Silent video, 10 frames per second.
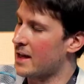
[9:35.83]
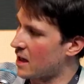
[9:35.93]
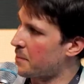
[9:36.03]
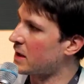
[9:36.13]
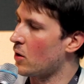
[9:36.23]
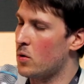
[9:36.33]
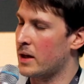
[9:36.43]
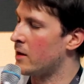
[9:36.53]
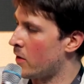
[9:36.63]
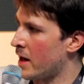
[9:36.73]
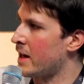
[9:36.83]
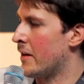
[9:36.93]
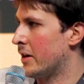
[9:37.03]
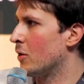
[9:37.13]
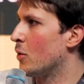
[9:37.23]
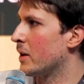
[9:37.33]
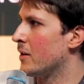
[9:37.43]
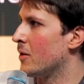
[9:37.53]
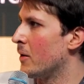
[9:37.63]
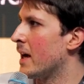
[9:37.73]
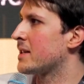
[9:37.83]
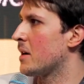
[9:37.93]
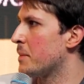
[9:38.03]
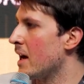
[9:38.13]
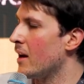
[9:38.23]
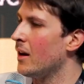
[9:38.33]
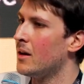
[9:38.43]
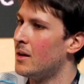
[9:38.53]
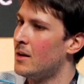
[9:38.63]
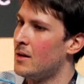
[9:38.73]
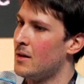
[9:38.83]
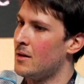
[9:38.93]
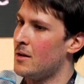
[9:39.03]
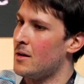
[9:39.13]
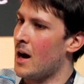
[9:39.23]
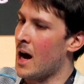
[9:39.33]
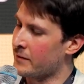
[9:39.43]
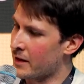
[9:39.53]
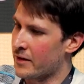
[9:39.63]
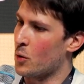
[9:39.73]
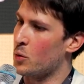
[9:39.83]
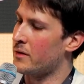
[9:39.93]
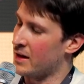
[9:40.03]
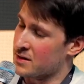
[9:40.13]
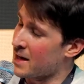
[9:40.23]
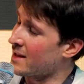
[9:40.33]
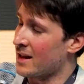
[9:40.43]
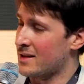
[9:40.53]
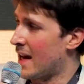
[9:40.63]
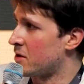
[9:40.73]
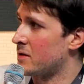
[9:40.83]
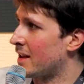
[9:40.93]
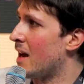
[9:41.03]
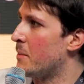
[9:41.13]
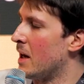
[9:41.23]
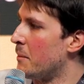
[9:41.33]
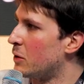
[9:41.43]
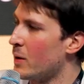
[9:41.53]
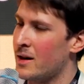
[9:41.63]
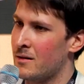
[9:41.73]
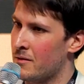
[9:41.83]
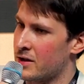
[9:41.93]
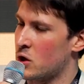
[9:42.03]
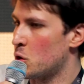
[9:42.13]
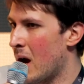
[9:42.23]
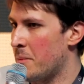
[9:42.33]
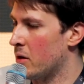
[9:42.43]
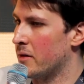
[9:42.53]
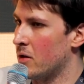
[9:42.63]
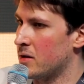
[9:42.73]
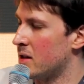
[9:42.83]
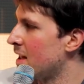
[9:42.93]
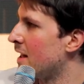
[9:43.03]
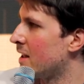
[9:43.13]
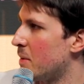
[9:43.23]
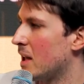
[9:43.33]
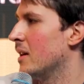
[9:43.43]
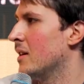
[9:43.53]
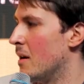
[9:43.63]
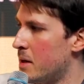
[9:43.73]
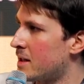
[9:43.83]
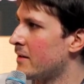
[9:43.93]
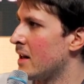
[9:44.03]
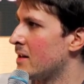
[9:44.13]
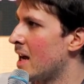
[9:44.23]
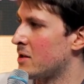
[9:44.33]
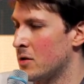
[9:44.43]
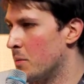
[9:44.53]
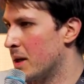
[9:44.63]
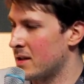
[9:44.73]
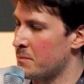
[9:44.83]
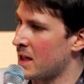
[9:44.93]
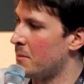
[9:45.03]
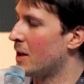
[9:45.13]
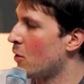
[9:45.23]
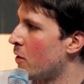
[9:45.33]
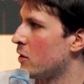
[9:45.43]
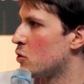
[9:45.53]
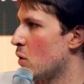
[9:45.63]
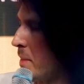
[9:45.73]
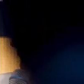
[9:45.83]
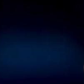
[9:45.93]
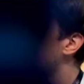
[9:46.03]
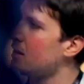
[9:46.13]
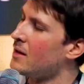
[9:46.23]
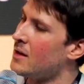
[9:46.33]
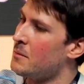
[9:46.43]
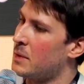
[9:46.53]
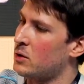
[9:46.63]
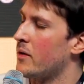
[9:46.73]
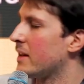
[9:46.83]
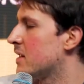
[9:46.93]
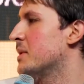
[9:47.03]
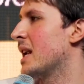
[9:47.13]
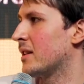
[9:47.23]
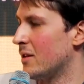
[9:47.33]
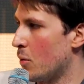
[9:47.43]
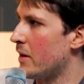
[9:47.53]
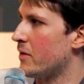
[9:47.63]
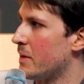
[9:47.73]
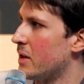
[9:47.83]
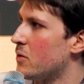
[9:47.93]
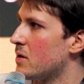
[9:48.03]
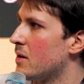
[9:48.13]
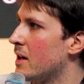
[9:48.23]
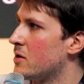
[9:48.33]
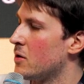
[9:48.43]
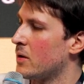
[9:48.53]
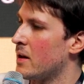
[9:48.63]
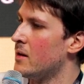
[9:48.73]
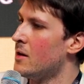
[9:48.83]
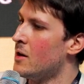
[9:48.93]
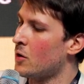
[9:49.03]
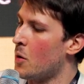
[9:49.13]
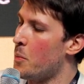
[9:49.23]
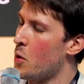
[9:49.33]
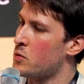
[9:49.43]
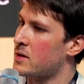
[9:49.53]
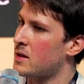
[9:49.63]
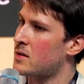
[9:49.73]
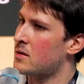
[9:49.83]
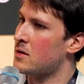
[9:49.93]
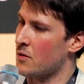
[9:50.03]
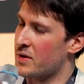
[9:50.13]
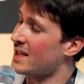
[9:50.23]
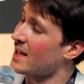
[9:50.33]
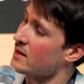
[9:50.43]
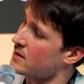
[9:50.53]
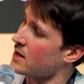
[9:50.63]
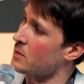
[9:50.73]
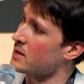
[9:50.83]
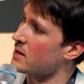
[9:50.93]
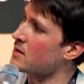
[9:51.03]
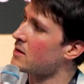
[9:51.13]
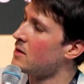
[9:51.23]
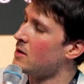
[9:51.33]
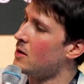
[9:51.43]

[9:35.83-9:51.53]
the XRP token or any other token on XRPL. Under the hood, there's many transactions that happen in between. There's a swap on the origin chain typically, a bridging transaction, you bridge some stablecoin, you swap again, but all that is abstracted away from the user, right? So you can compose these sophisticated sequences